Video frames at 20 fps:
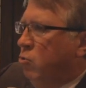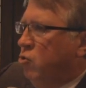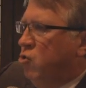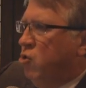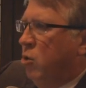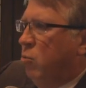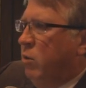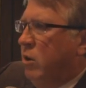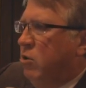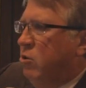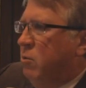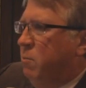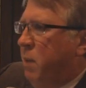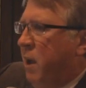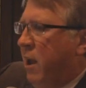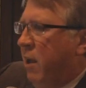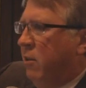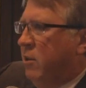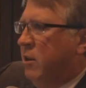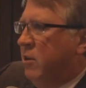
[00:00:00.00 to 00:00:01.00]
should we do
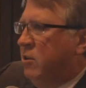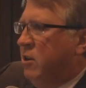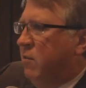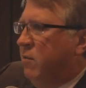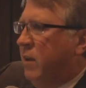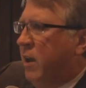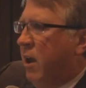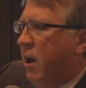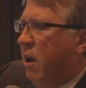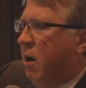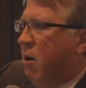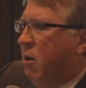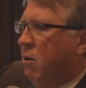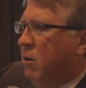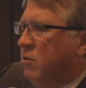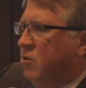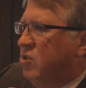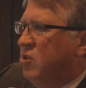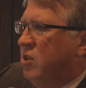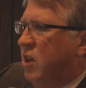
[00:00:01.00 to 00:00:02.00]
palliative
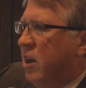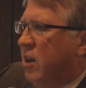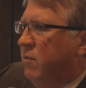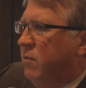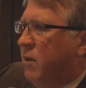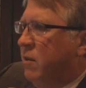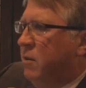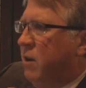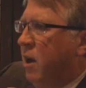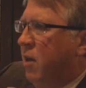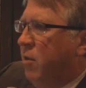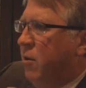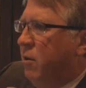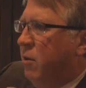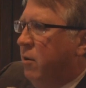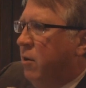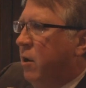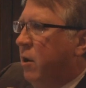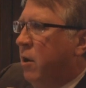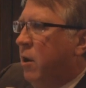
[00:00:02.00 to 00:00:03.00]
care instead of
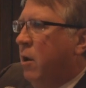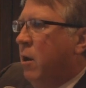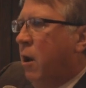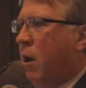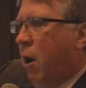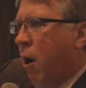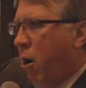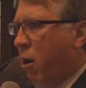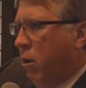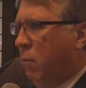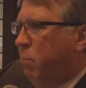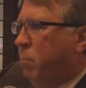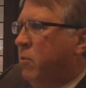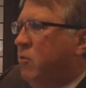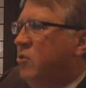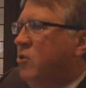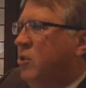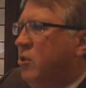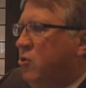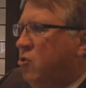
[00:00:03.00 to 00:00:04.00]
another heart
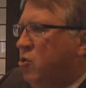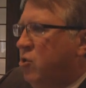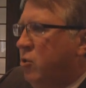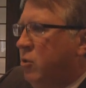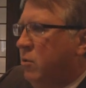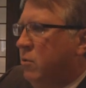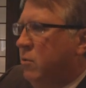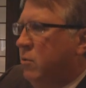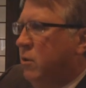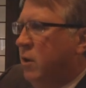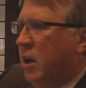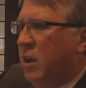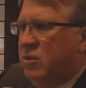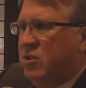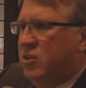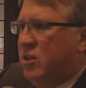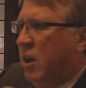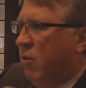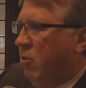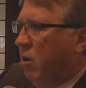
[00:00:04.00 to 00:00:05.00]
procedure,
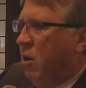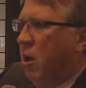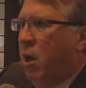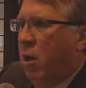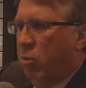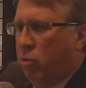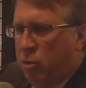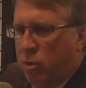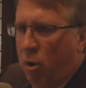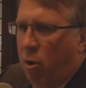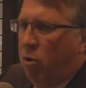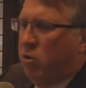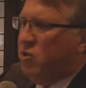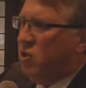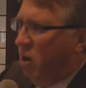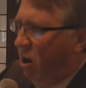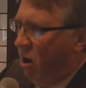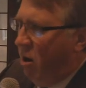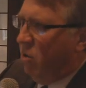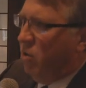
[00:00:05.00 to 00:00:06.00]
etc.
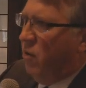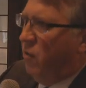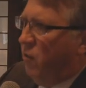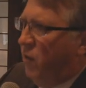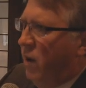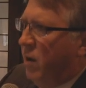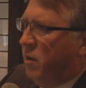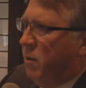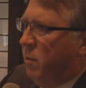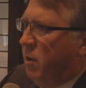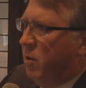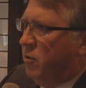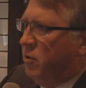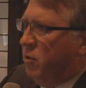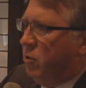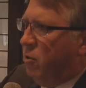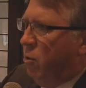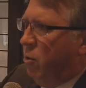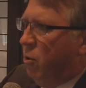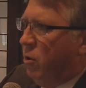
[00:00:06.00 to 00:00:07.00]
Those are the
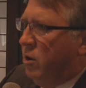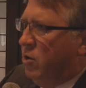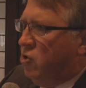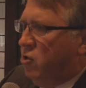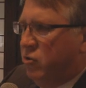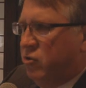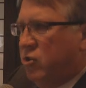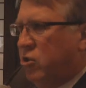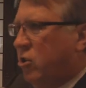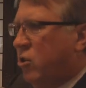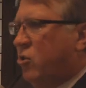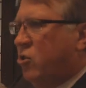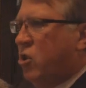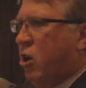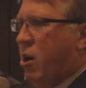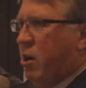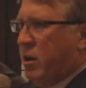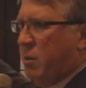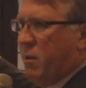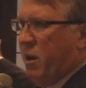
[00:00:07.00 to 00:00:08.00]
fundamental core issues. So you can
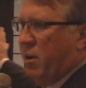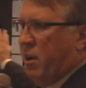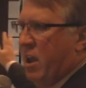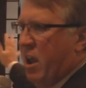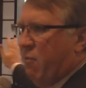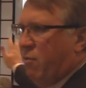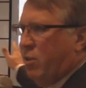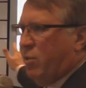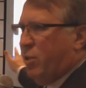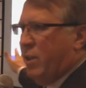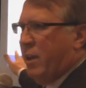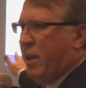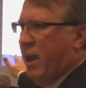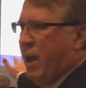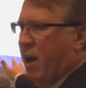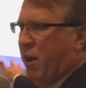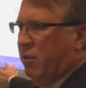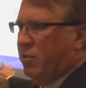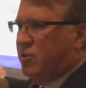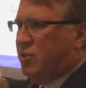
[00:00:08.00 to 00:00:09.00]
talk about everything
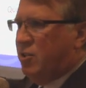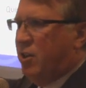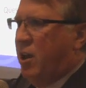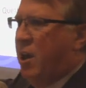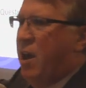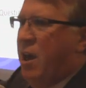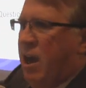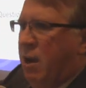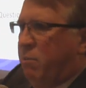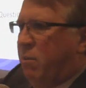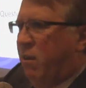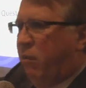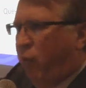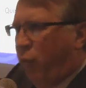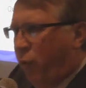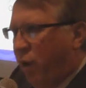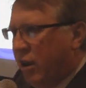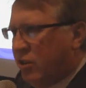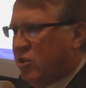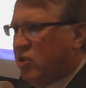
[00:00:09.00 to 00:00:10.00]
else and be
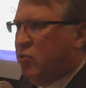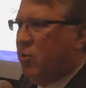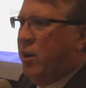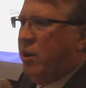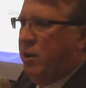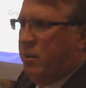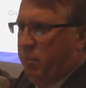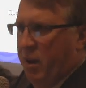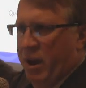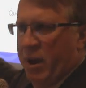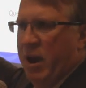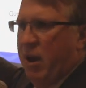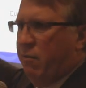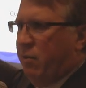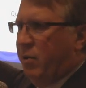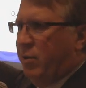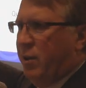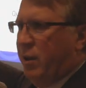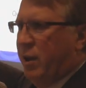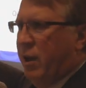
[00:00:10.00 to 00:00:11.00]
frustrated by
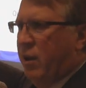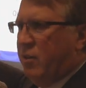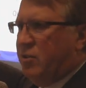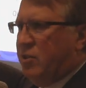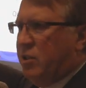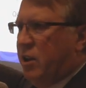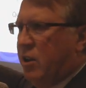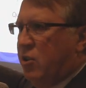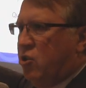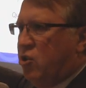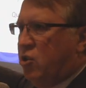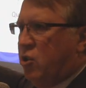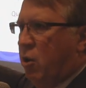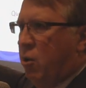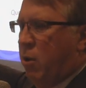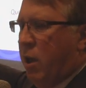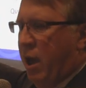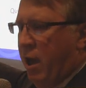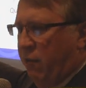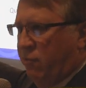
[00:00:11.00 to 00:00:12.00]
everything else that
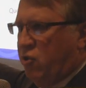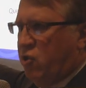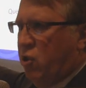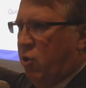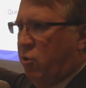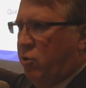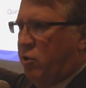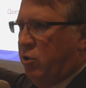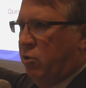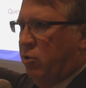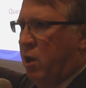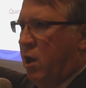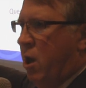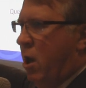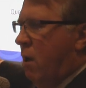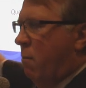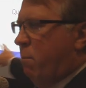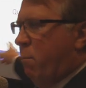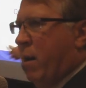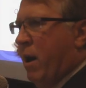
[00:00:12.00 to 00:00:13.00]
I have shown you,
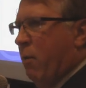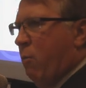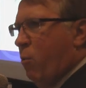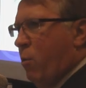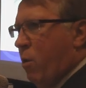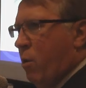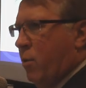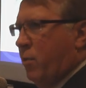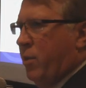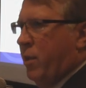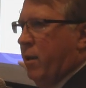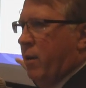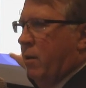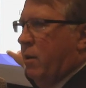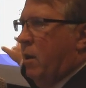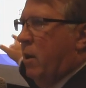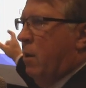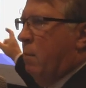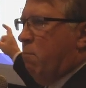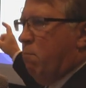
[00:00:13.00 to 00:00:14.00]
but where
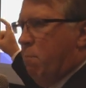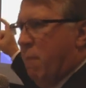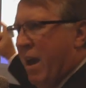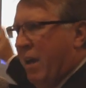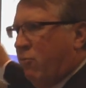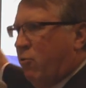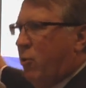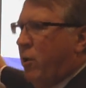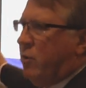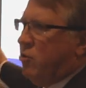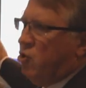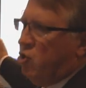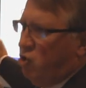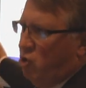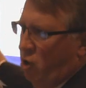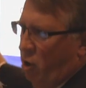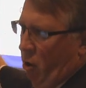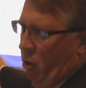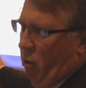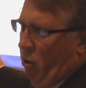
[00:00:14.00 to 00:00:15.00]
the metrics
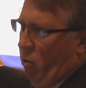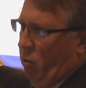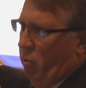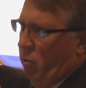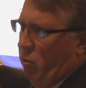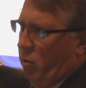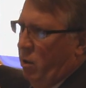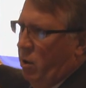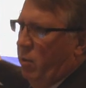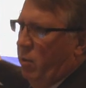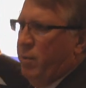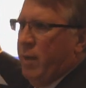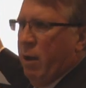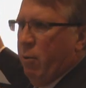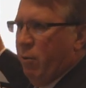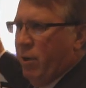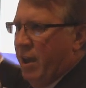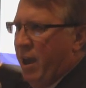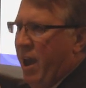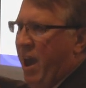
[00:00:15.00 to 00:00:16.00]
show
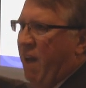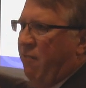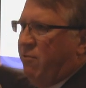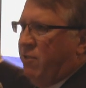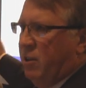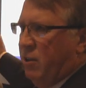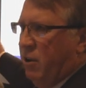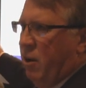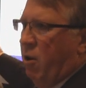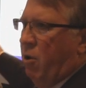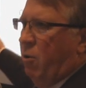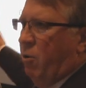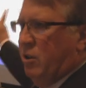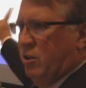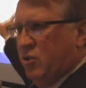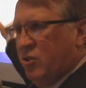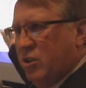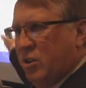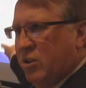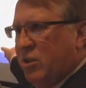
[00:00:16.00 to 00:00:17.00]
that we have to go
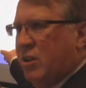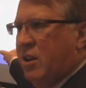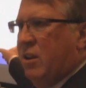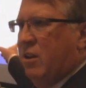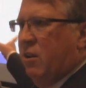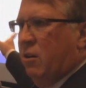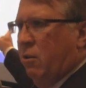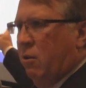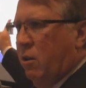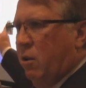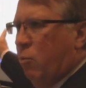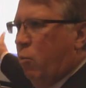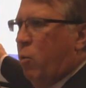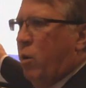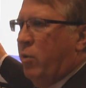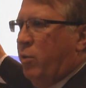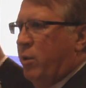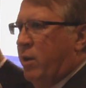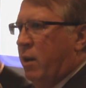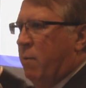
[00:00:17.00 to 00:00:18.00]
is to deal
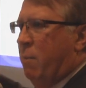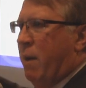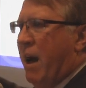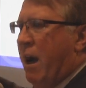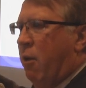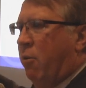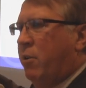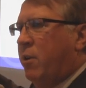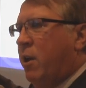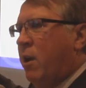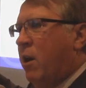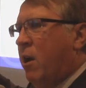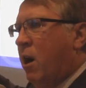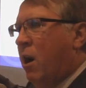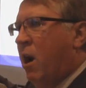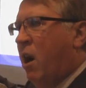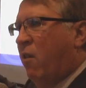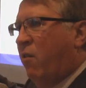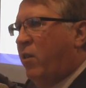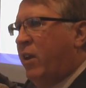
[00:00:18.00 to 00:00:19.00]
with the amount
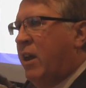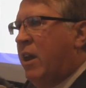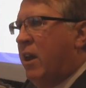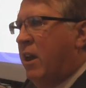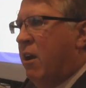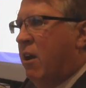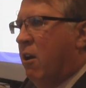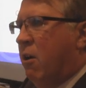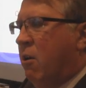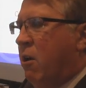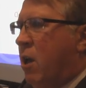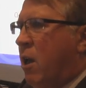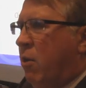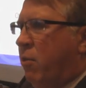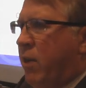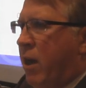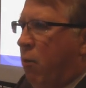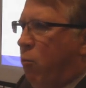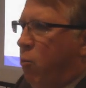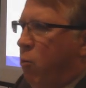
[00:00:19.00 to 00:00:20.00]
of care
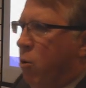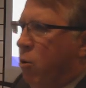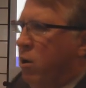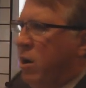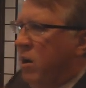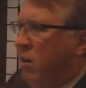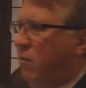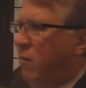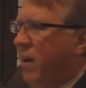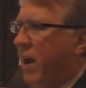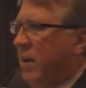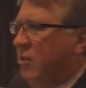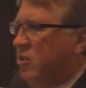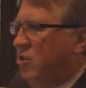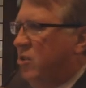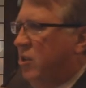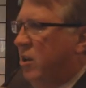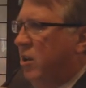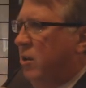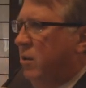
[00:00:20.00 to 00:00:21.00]
that we're
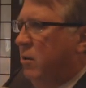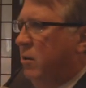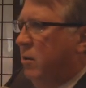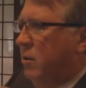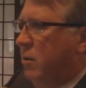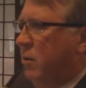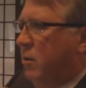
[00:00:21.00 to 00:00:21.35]
investing